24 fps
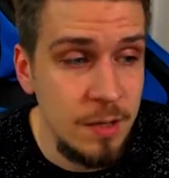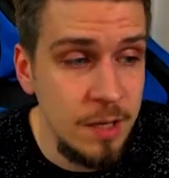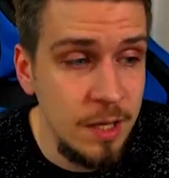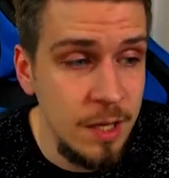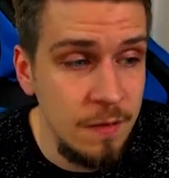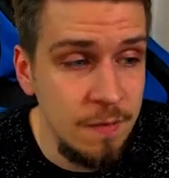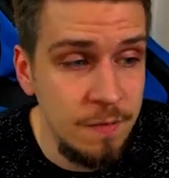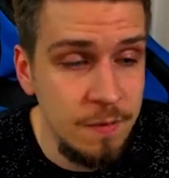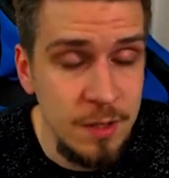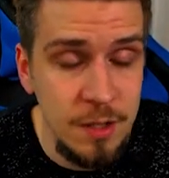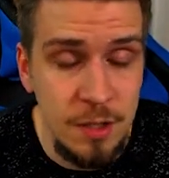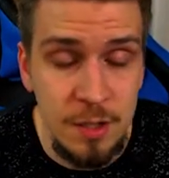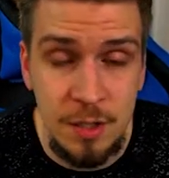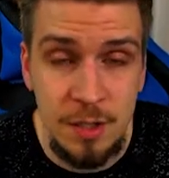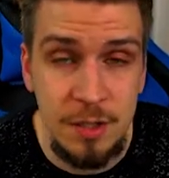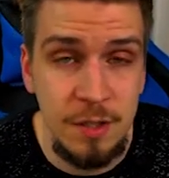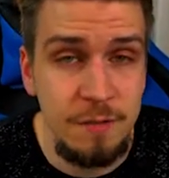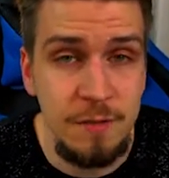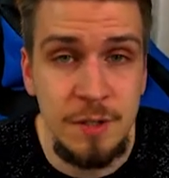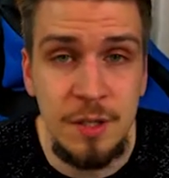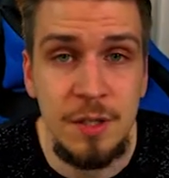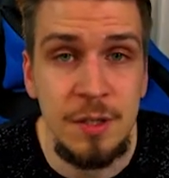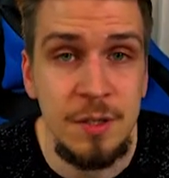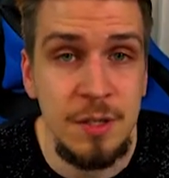If
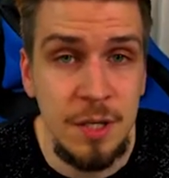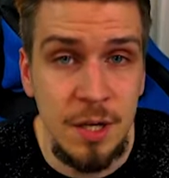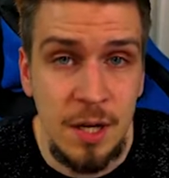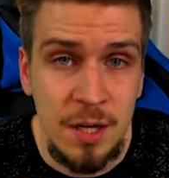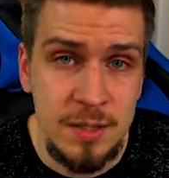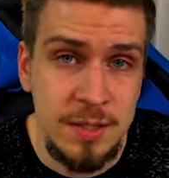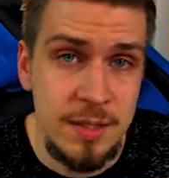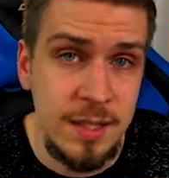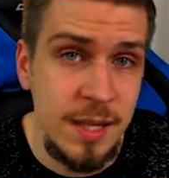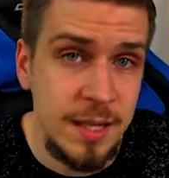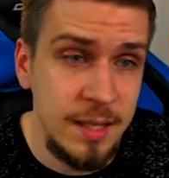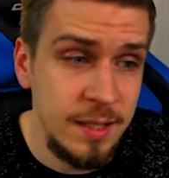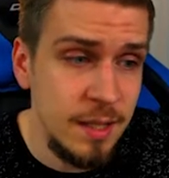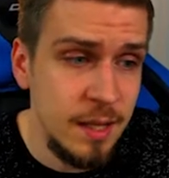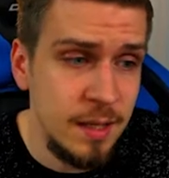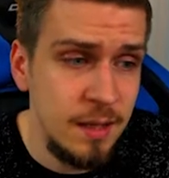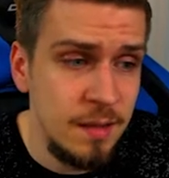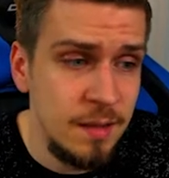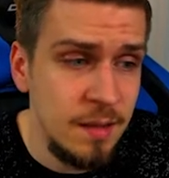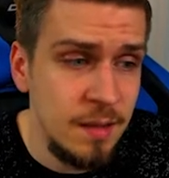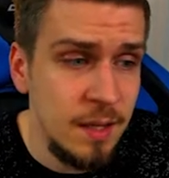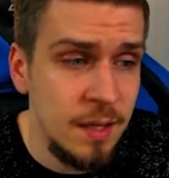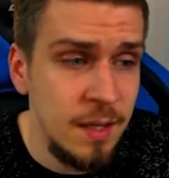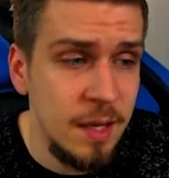you do not select
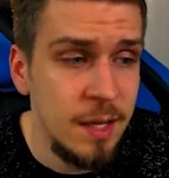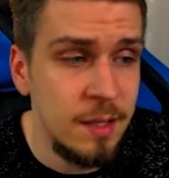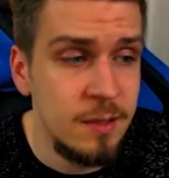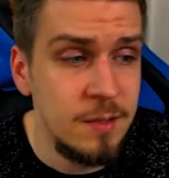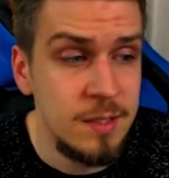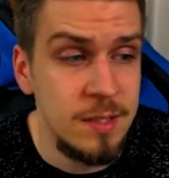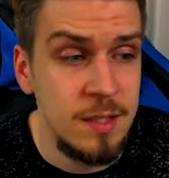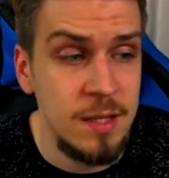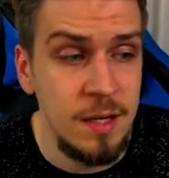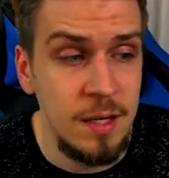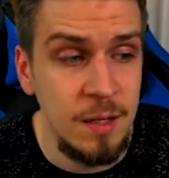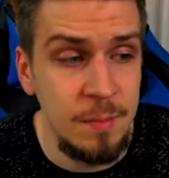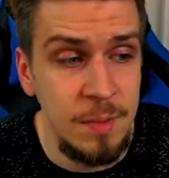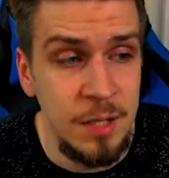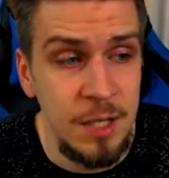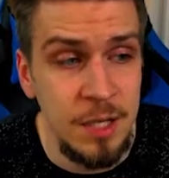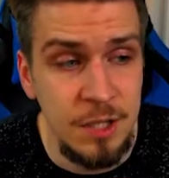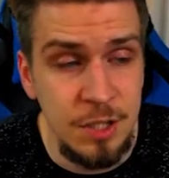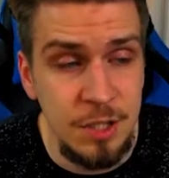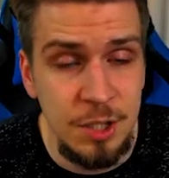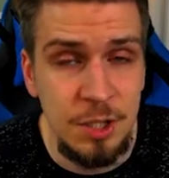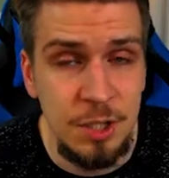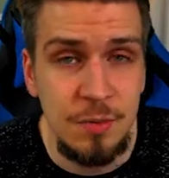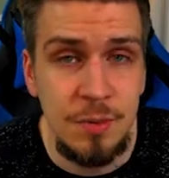anything, it's gonna be
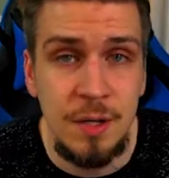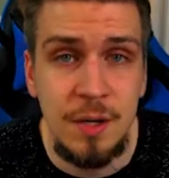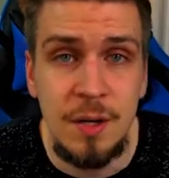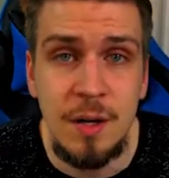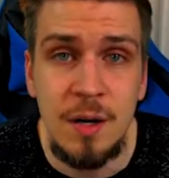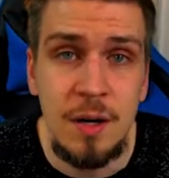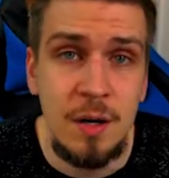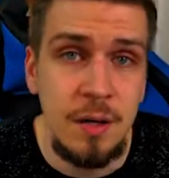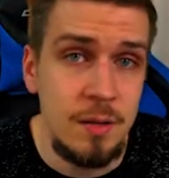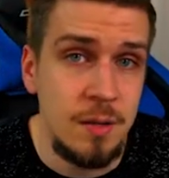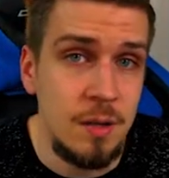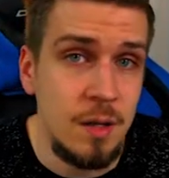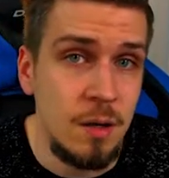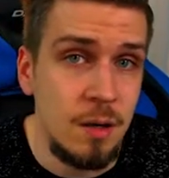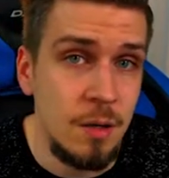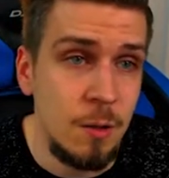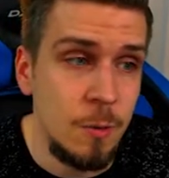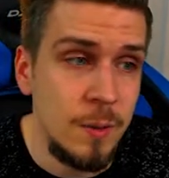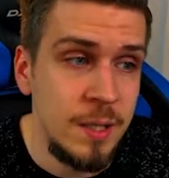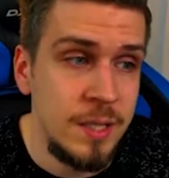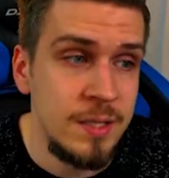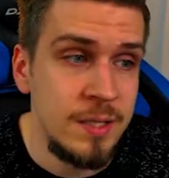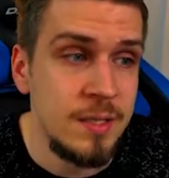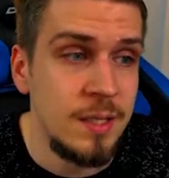a shooting guard
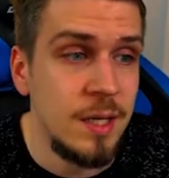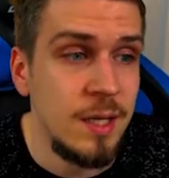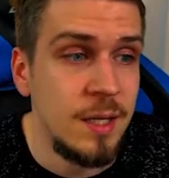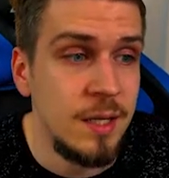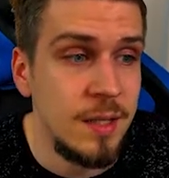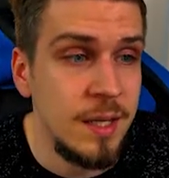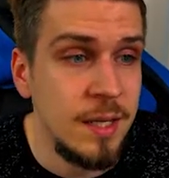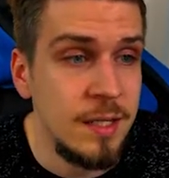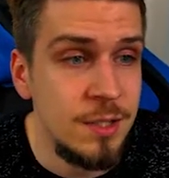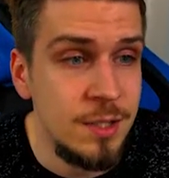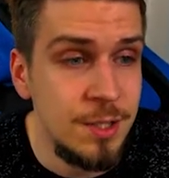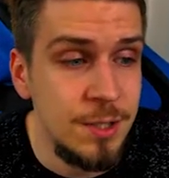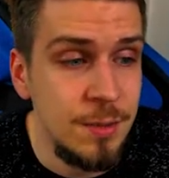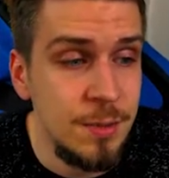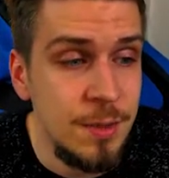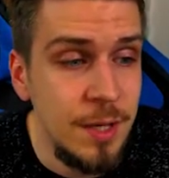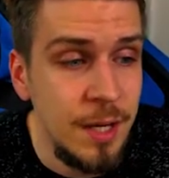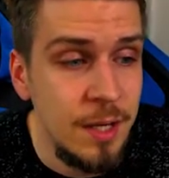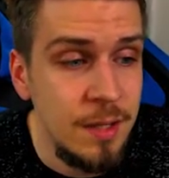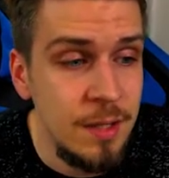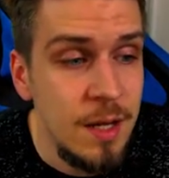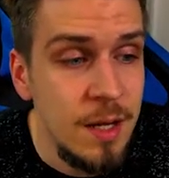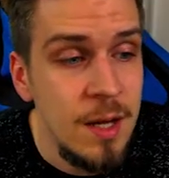always. That's shooting.